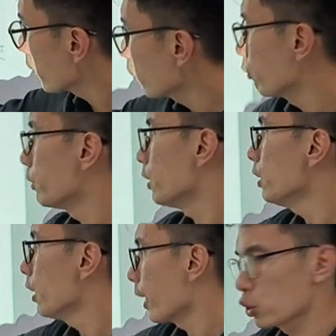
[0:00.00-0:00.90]
guy will
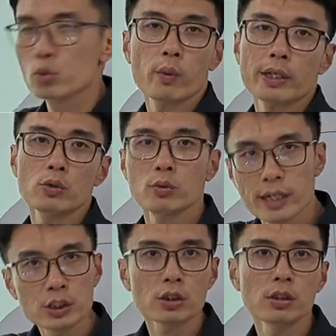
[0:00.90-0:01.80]
be x2, y2.
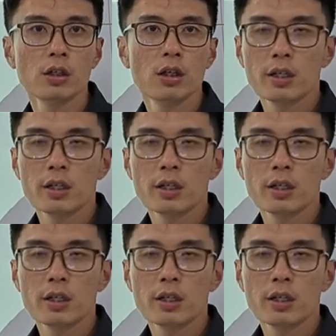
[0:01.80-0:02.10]
That's all.